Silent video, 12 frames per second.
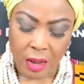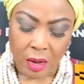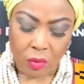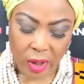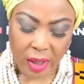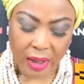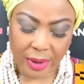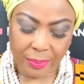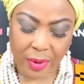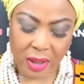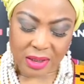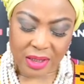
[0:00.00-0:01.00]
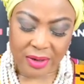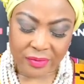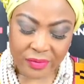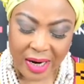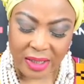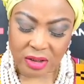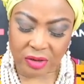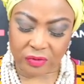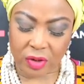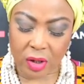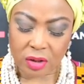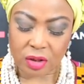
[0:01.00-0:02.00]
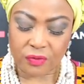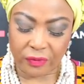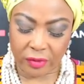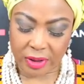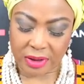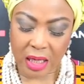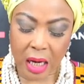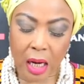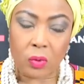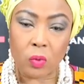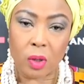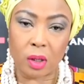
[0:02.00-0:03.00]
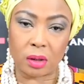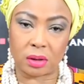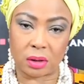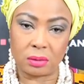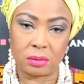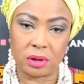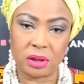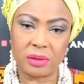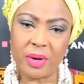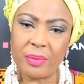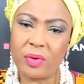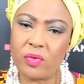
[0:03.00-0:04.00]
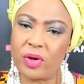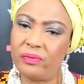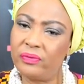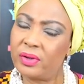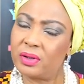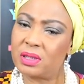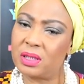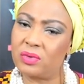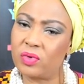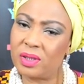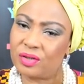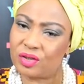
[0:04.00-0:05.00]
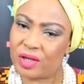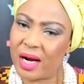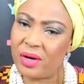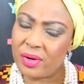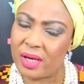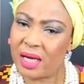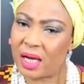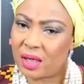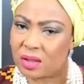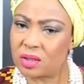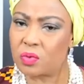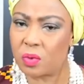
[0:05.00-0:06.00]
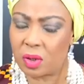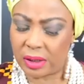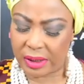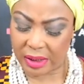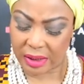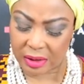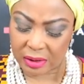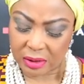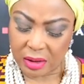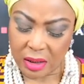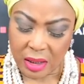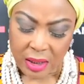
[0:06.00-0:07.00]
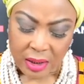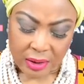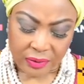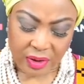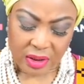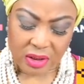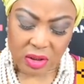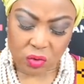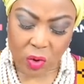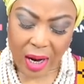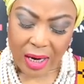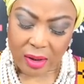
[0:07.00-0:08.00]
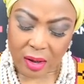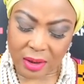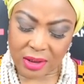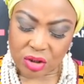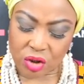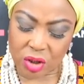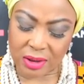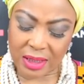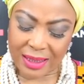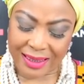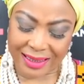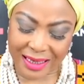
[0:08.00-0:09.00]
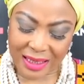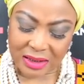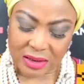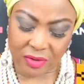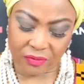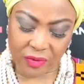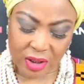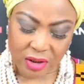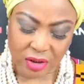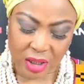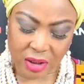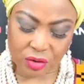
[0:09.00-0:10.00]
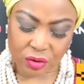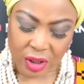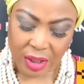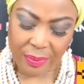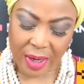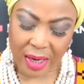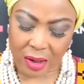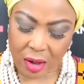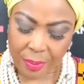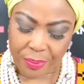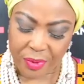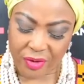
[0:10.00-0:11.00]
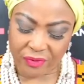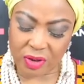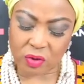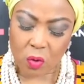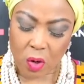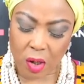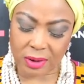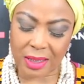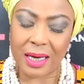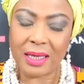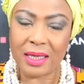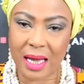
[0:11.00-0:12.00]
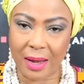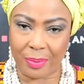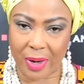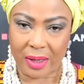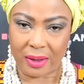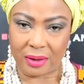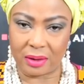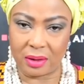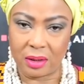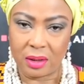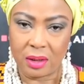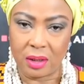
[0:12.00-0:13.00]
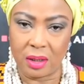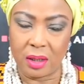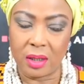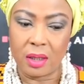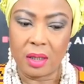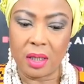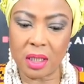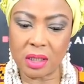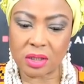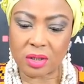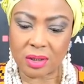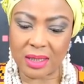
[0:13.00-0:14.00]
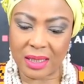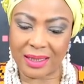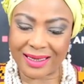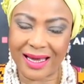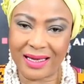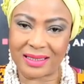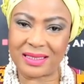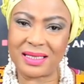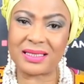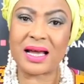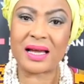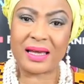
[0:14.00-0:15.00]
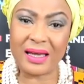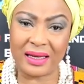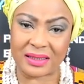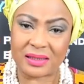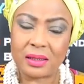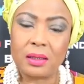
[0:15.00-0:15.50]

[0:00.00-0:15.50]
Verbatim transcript: will keep us in range of God's voice and word. Remember, we're focusing, we're trying to hear God's word here. This is why God instructed the kings of Israel to keep a copy of his word nearby. He instructed the kings, these are kings.